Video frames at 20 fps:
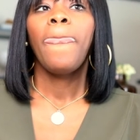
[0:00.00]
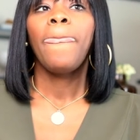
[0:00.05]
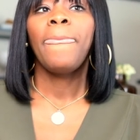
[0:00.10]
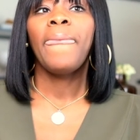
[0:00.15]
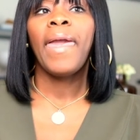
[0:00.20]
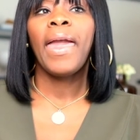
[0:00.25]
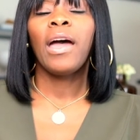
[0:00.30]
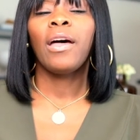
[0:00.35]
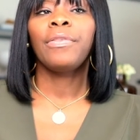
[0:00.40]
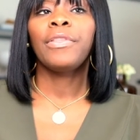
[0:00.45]

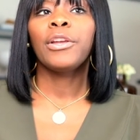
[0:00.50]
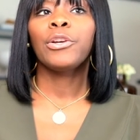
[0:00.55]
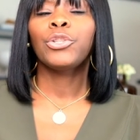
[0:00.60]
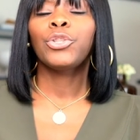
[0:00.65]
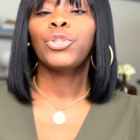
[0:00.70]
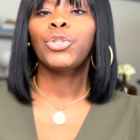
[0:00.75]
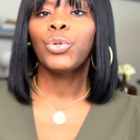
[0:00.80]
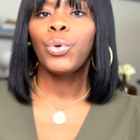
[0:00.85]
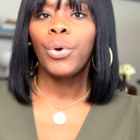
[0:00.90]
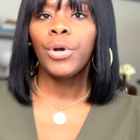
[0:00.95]
Now their
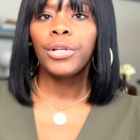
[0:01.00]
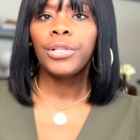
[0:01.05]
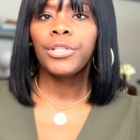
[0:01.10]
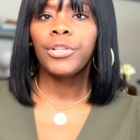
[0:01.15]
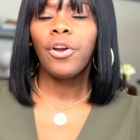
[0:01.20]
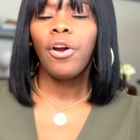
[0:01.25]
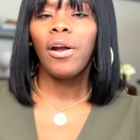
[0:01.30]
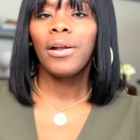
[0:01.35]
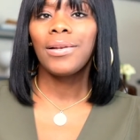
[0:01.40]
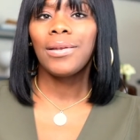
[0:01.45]

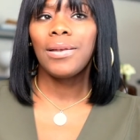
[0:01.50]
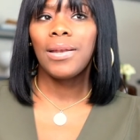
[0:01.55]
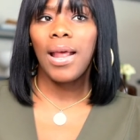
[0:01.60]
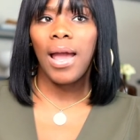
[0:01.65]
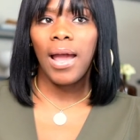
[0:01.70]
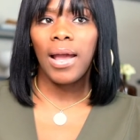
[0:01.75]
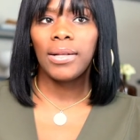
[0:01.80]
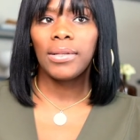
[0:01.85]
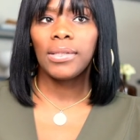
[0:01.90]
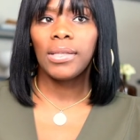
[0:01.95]
shorts are
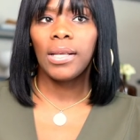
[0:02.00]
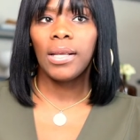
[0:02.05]
not